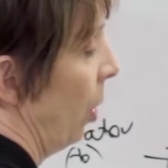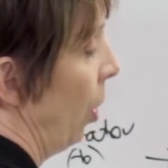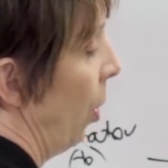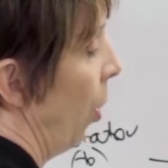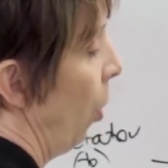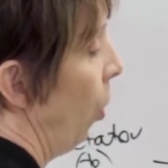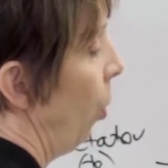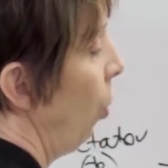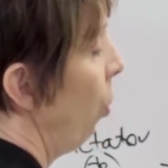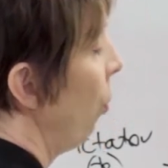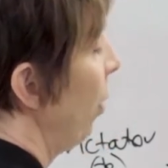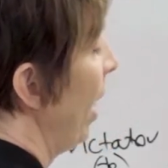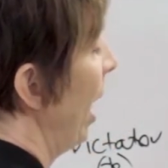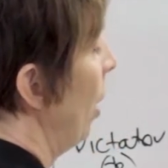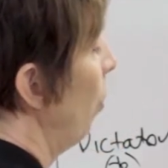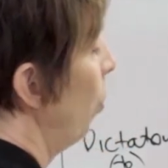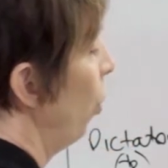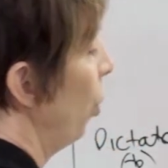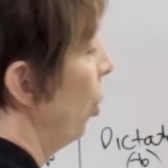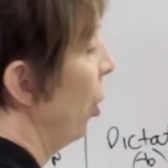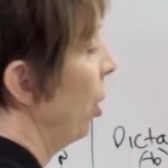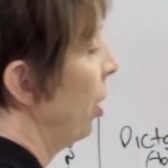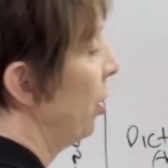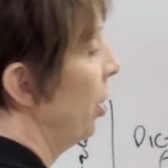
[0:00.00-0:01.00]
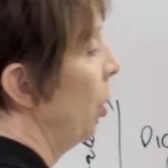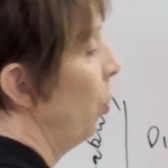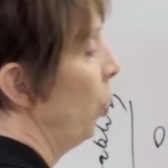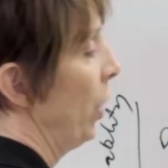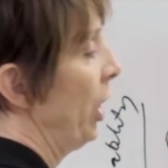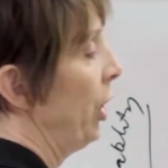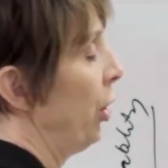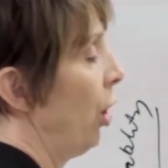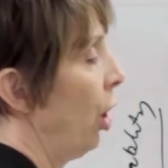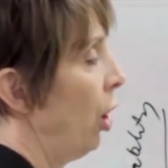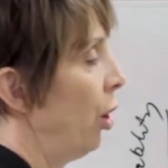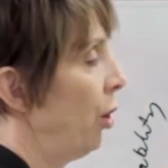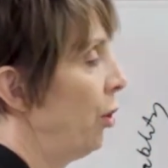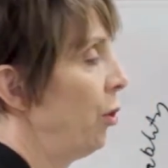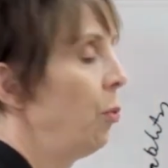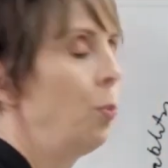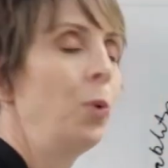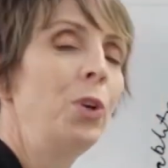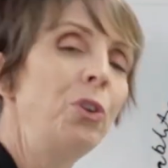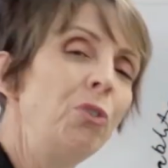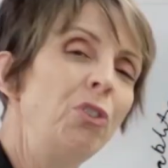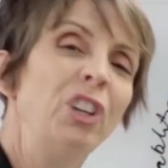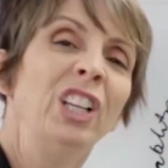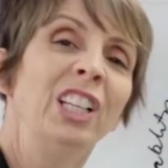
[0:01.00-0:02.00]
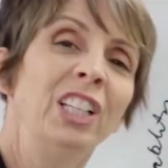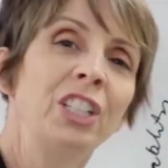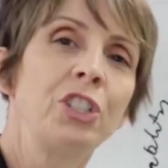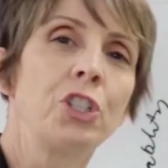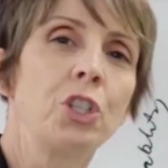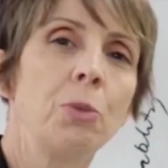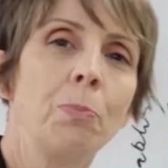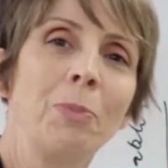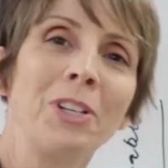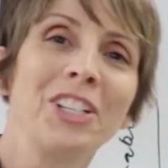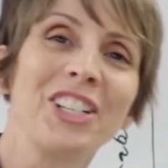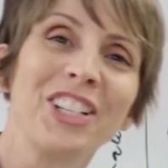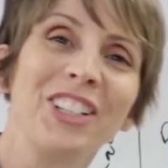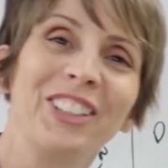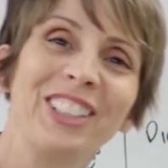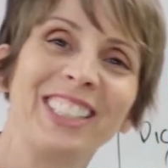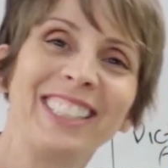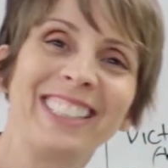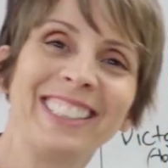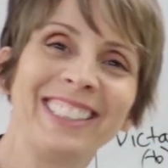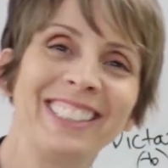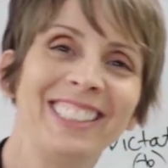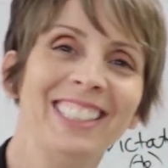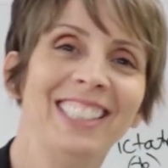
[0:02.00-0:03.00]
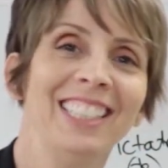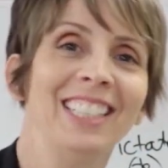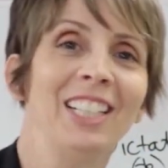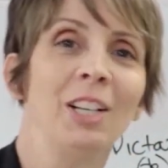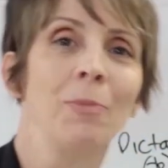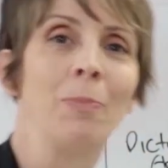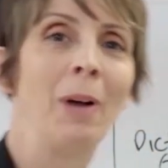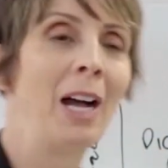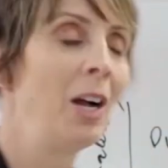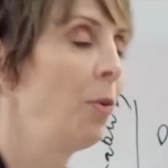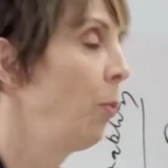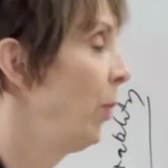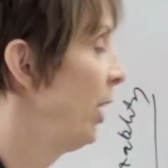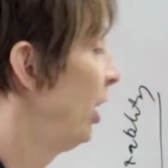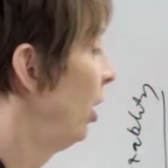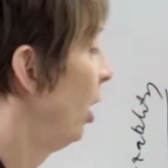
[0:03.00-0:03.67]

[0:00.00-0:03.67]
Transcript: All that work that we know we really should be doing, but we